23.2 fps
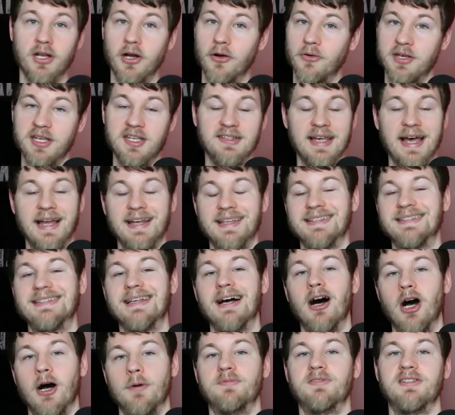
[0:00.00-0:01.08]
know, he's had his
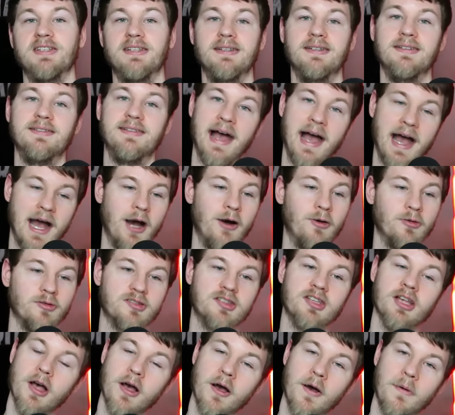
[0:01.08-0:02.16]
ups and downs,
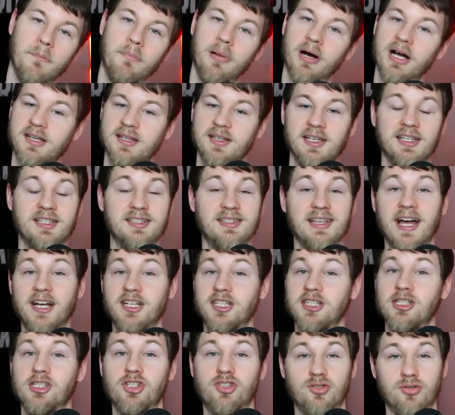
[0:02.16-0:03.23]
but he is
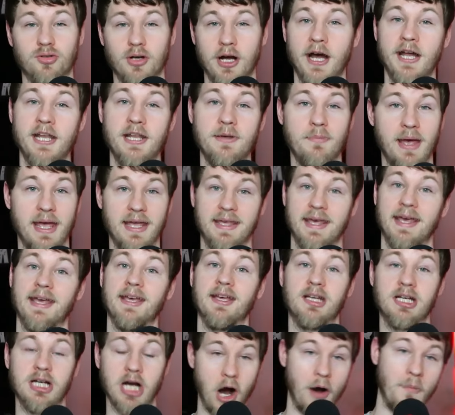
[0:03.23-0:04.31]
actually trying to make a
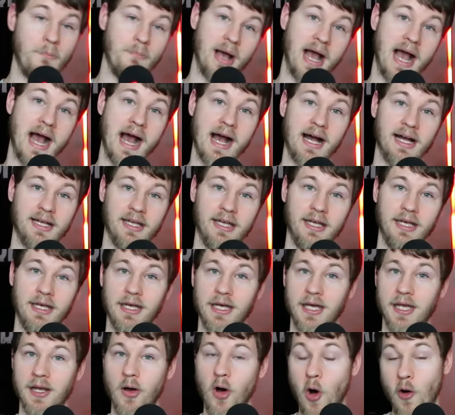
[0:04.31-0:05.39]
comeback
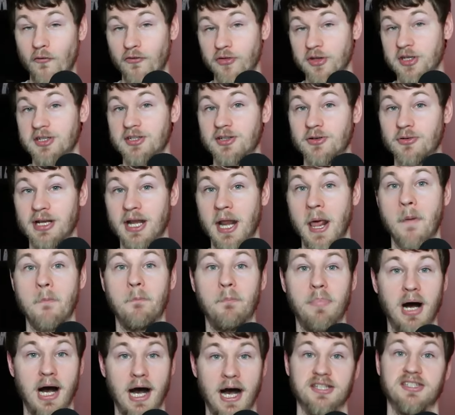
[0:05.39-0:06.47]
and hopefully do it in a
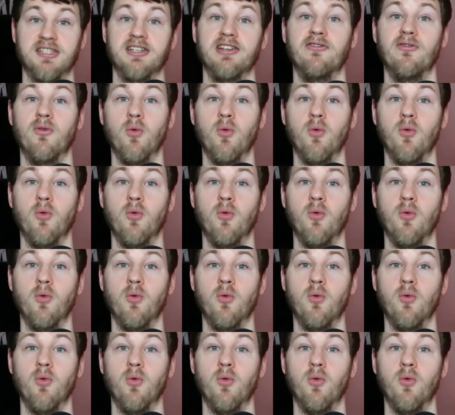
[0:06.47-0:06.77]
positive